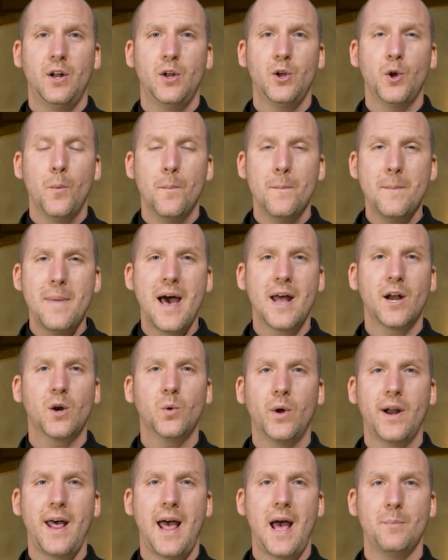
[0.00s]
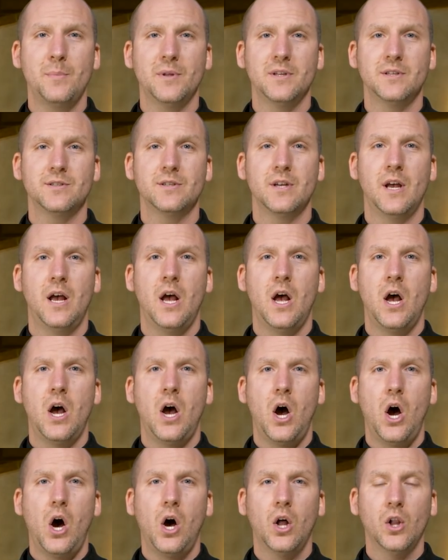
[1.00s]
no matter what happens,
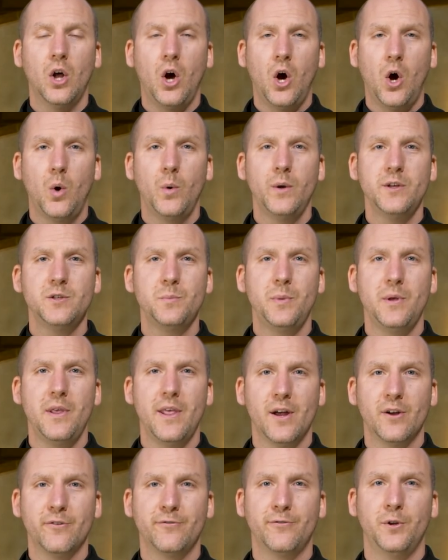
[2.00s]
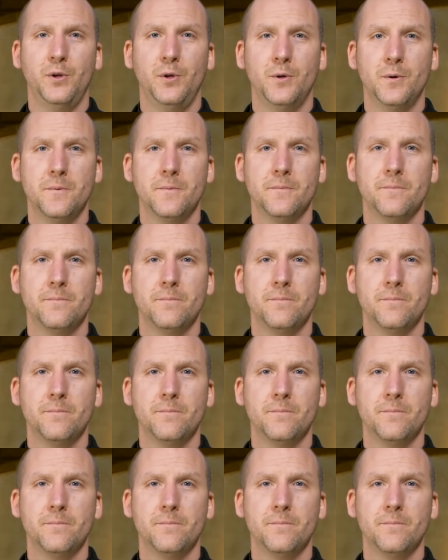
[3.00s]
I'll always be there for you.'"